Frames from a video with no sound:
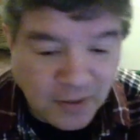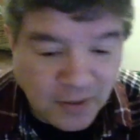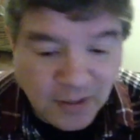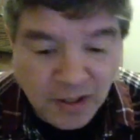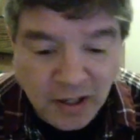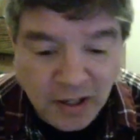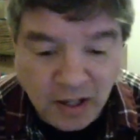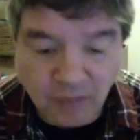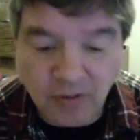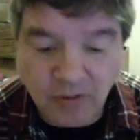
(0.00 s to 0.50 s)

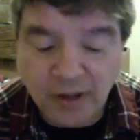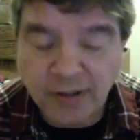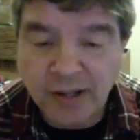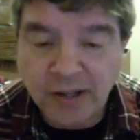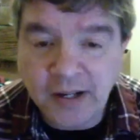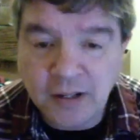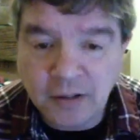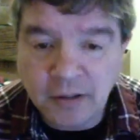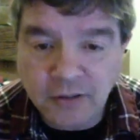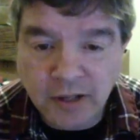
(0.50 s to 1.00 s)
If I need to
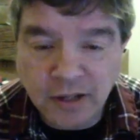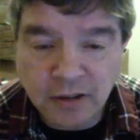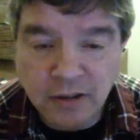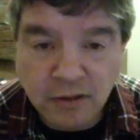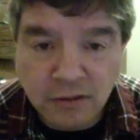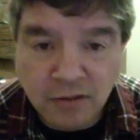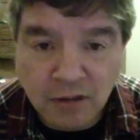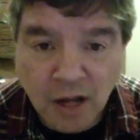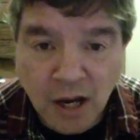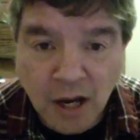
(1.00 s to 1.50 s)
take the
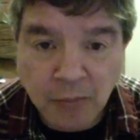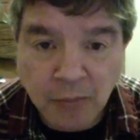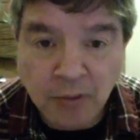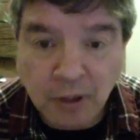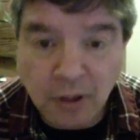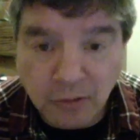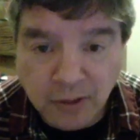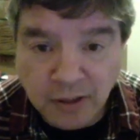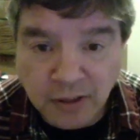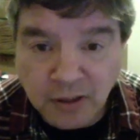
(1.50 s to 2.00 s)
chimes, I'll
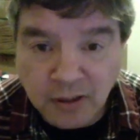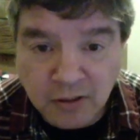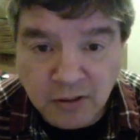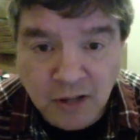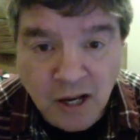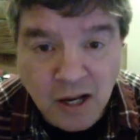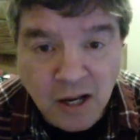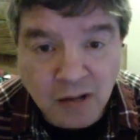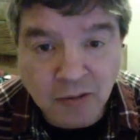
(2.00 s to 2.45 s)
take the chimes,